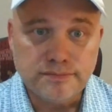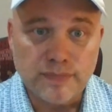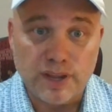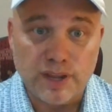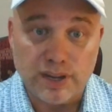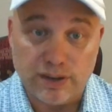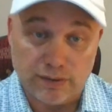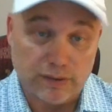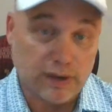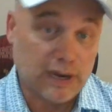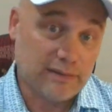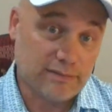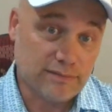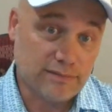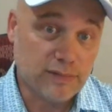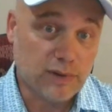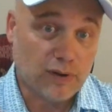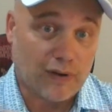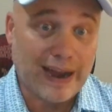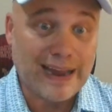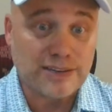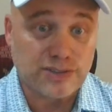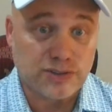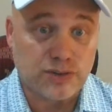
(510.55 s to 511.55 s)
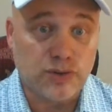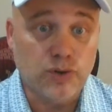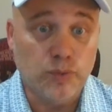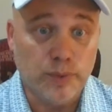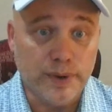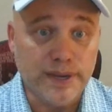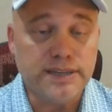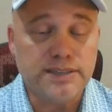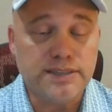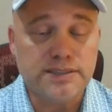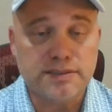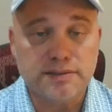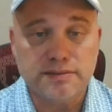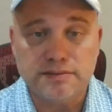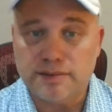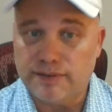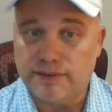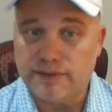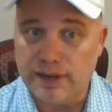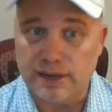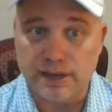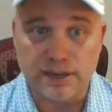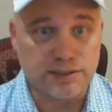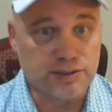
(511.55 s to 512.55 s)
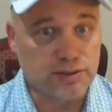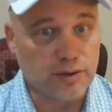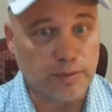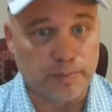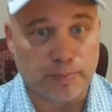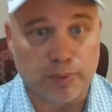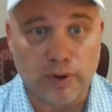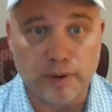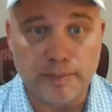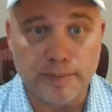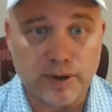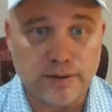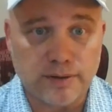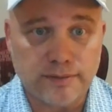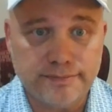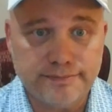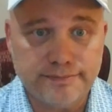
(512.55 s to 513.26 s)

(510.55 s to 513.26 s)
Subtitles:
The last 2 weeks, he gets the primer,